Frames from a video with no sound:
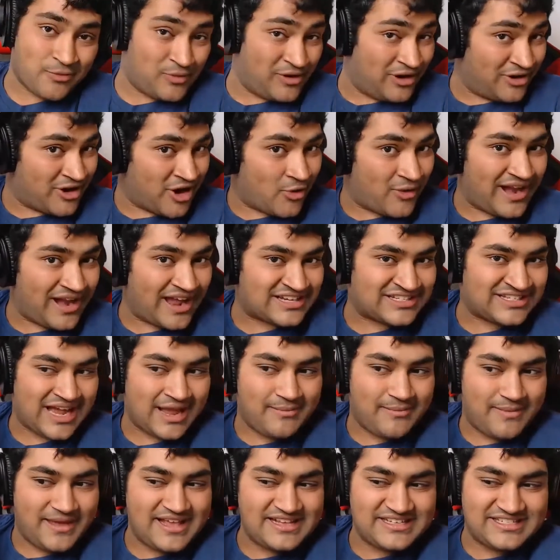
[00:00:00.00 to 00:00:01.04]
We don't know when next
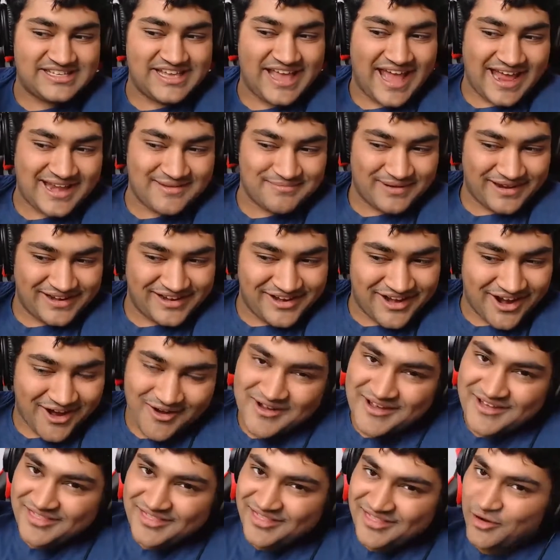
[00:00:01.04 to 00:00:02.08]
time is yet, but
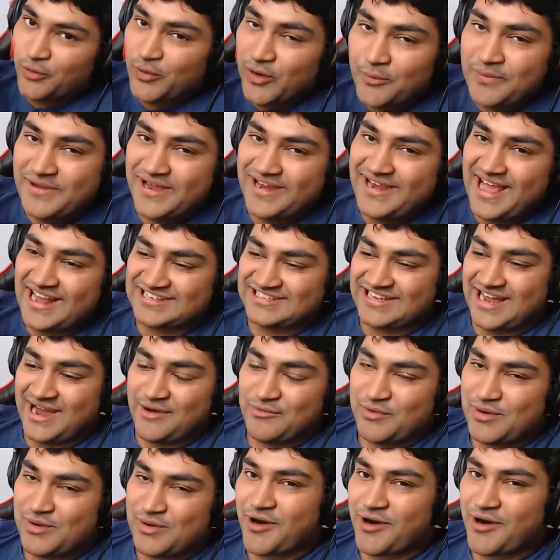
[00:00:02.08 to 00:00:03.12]
there will be a next time,
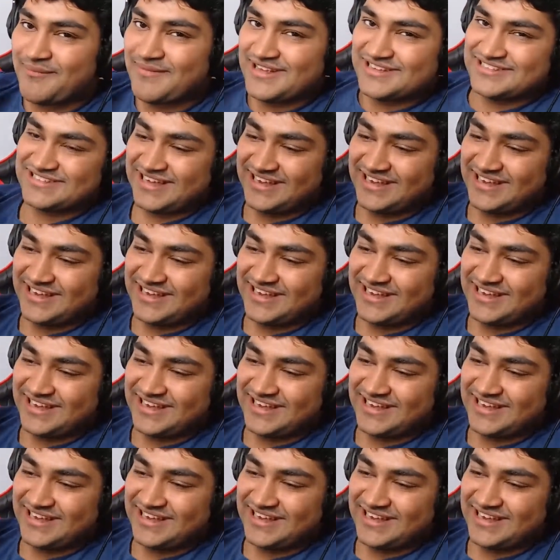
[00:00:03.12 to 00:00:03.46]
we promise.